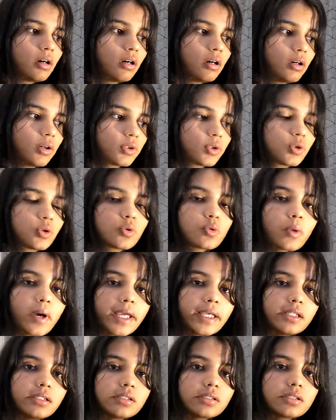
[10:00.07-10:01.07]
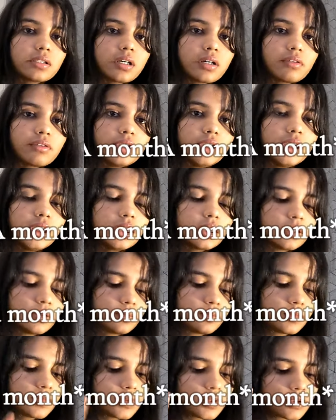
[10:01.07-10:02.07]
uh, twice a week
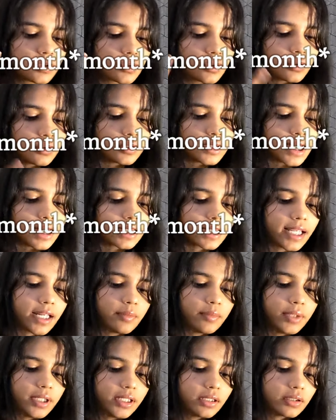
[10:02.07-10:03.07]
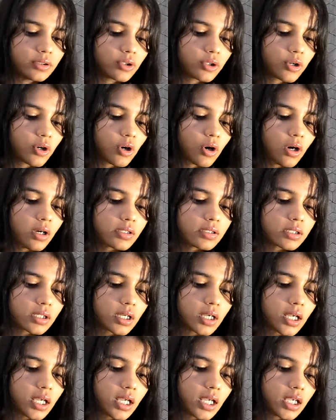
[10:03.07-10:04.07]
so that can be your cost
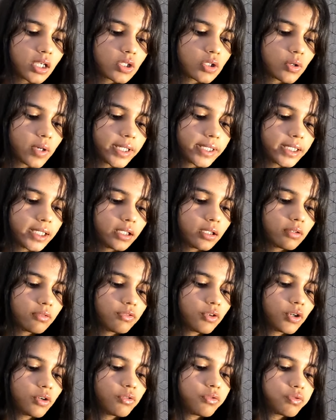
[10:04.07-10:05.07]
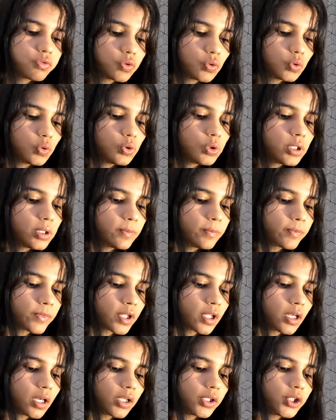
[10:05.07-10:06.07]
so i think for food
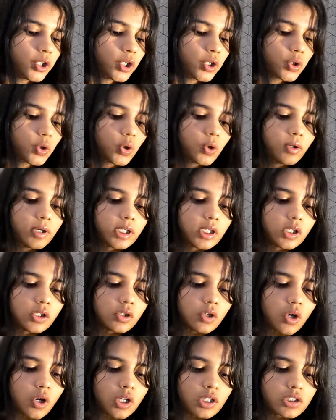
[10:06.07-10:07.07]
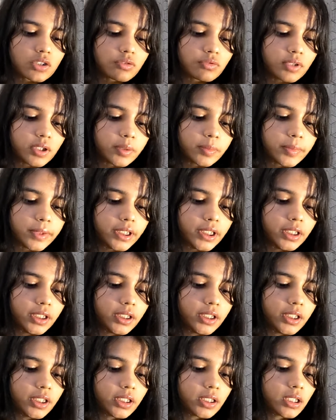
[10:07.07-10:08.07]
your overall cost will be
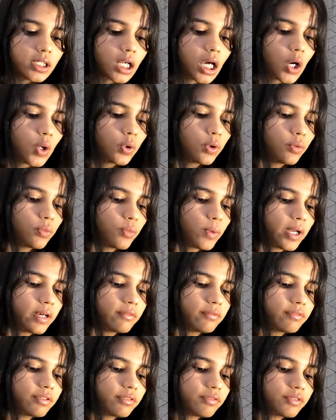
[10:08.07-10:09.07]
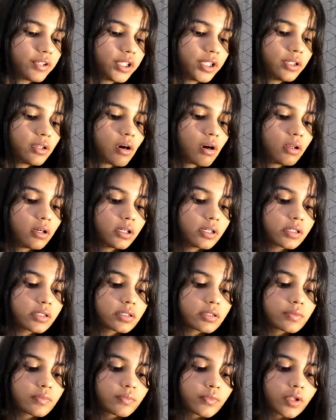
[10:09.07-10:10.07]
near around 150
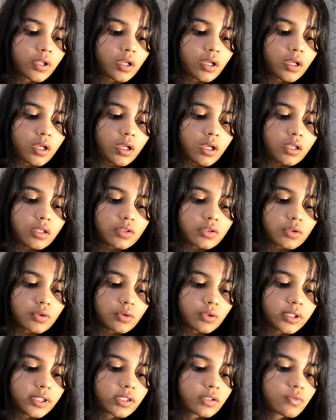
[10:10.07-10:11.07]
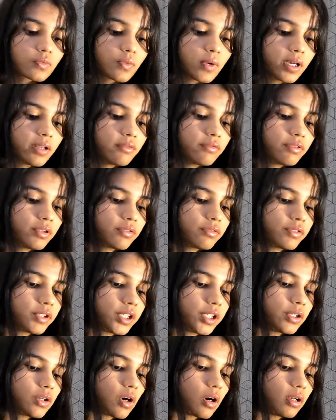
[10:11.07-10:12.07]
dollars so this
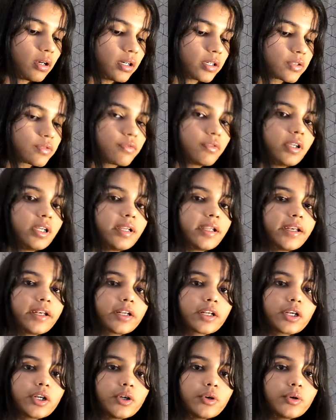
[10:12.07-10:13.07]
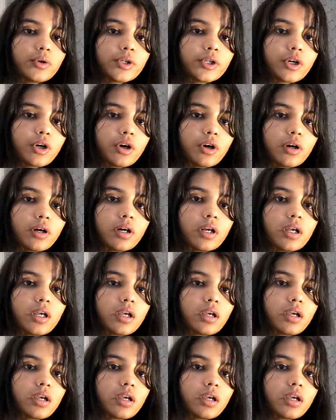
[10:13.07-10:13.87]
150 dollars will include your